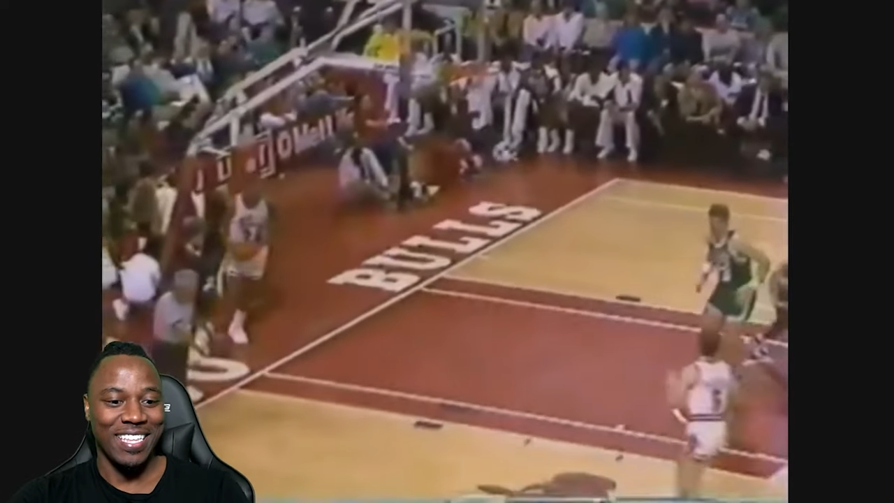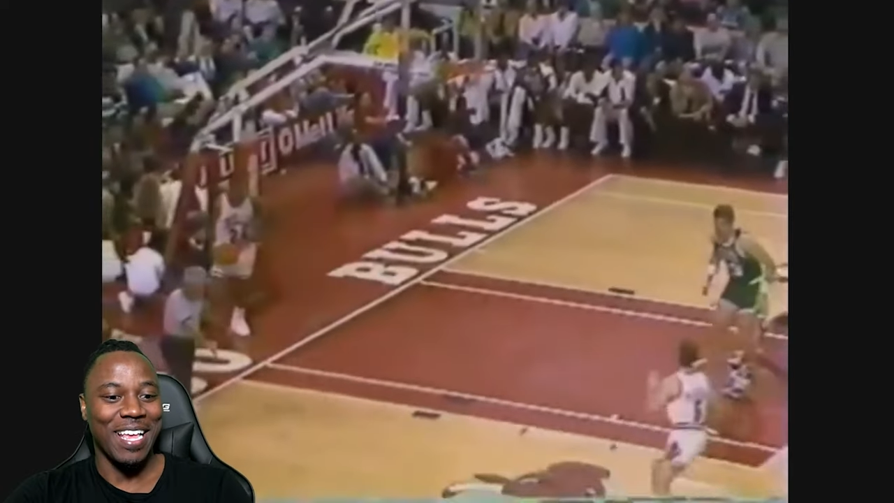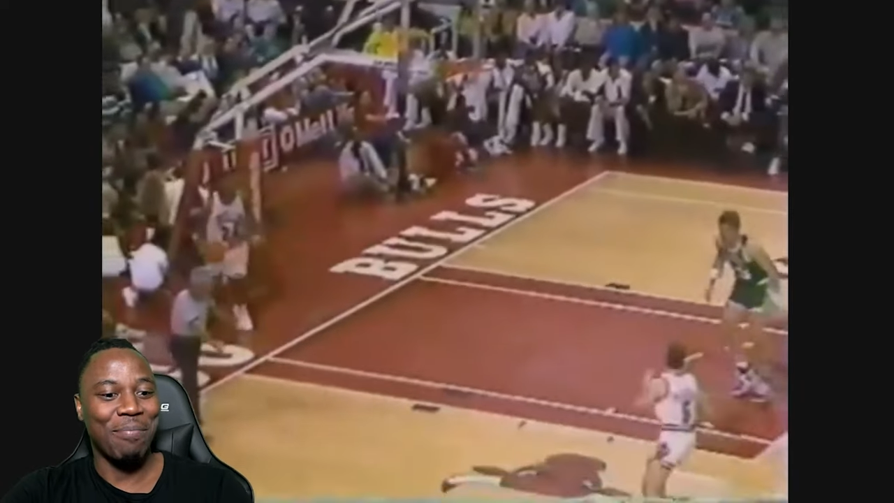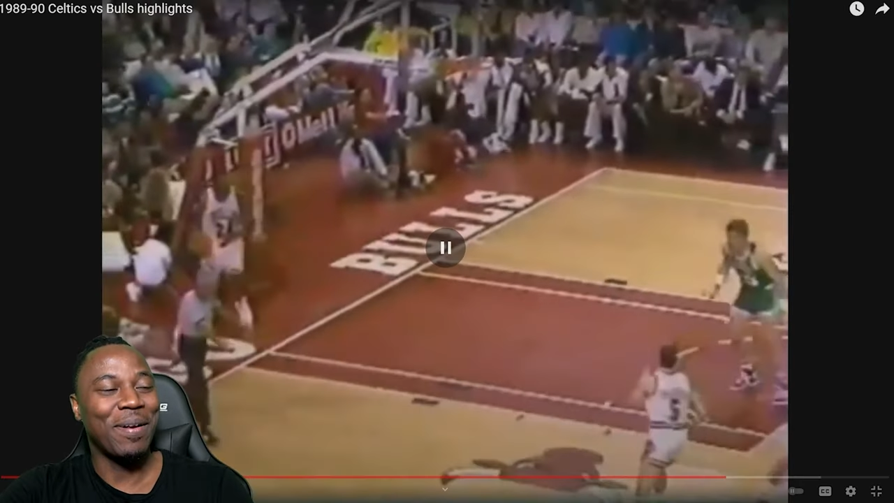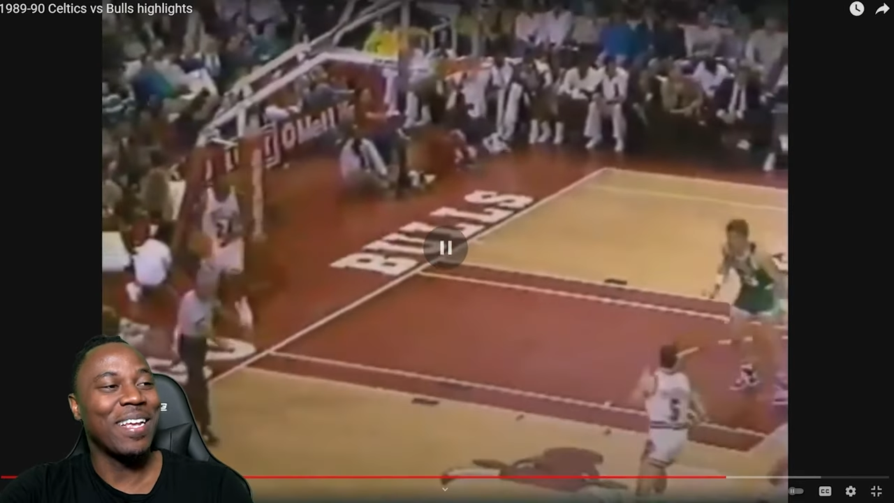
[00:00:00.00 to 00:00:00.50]

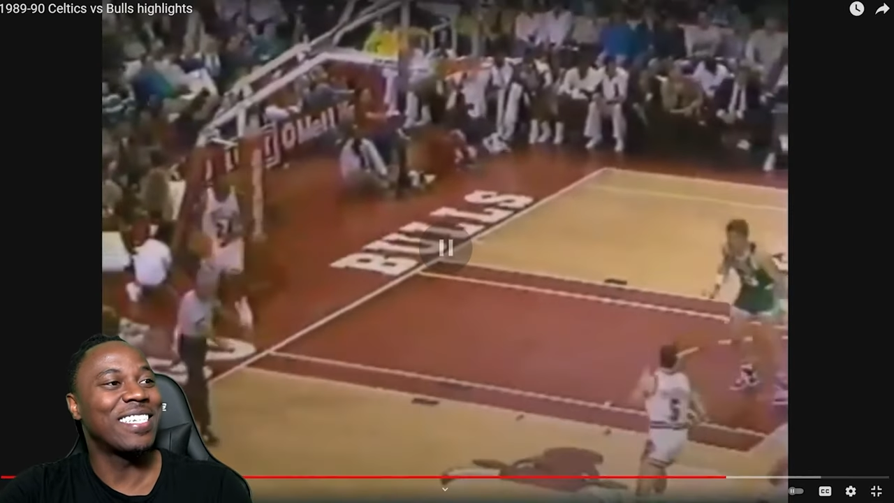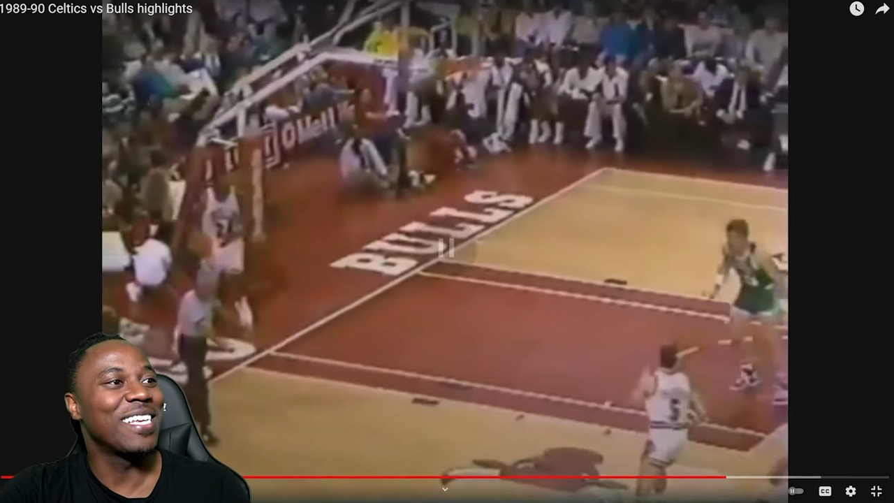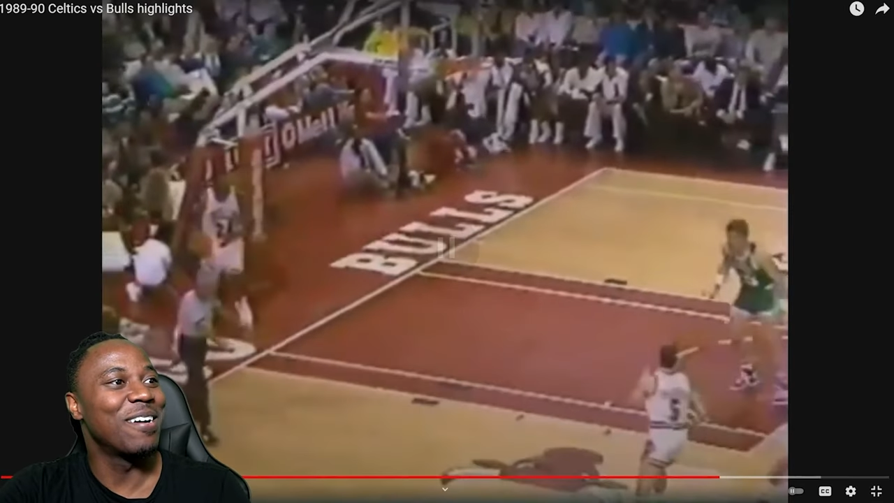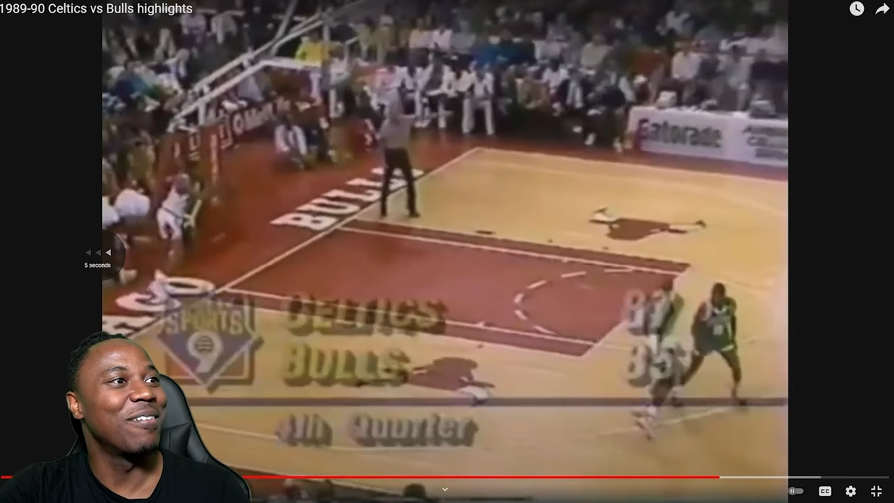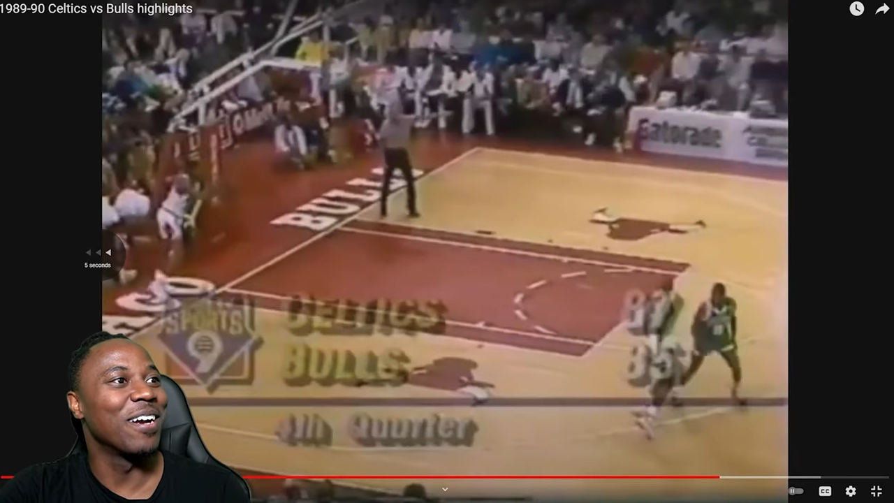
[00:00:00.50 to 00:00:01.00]
That play
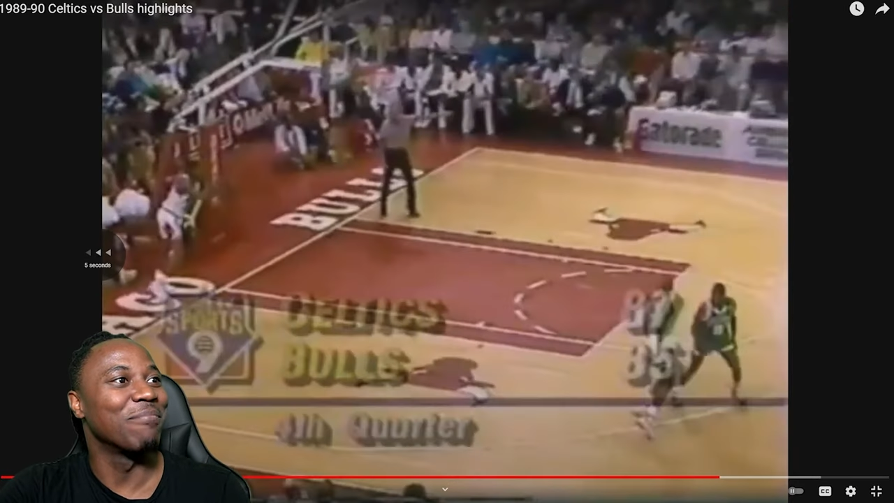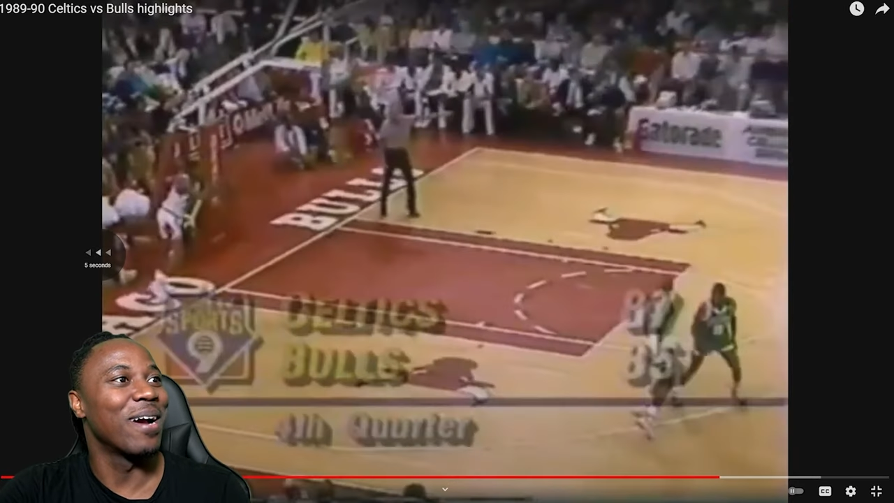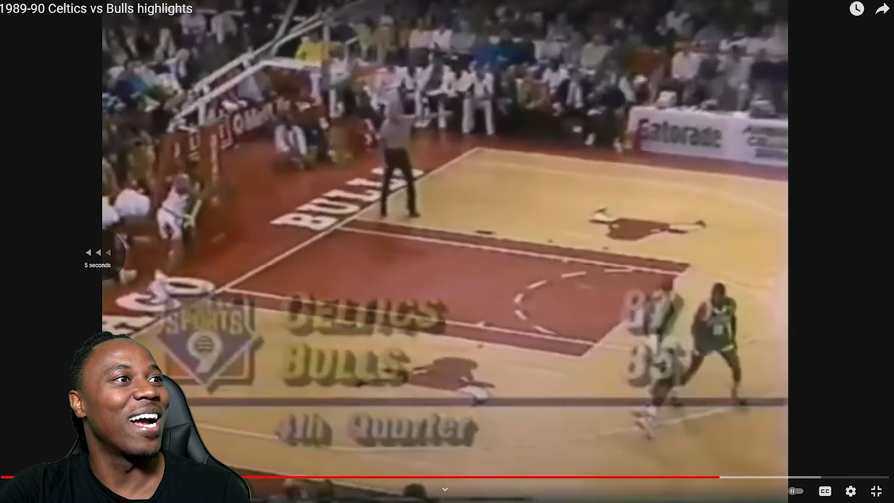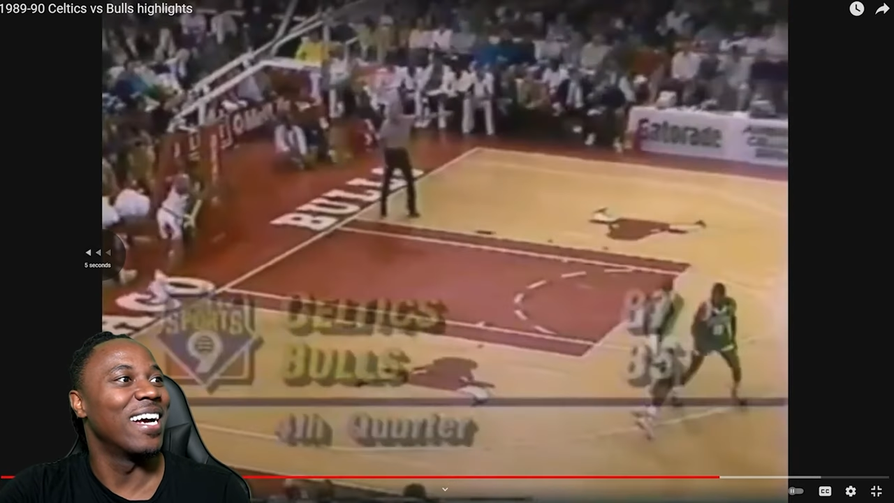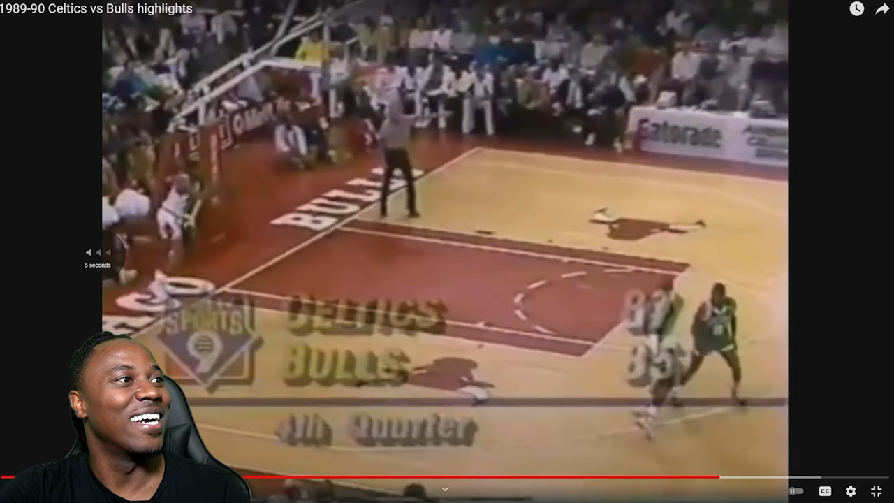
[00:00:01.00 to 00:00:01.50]
still work, bruh.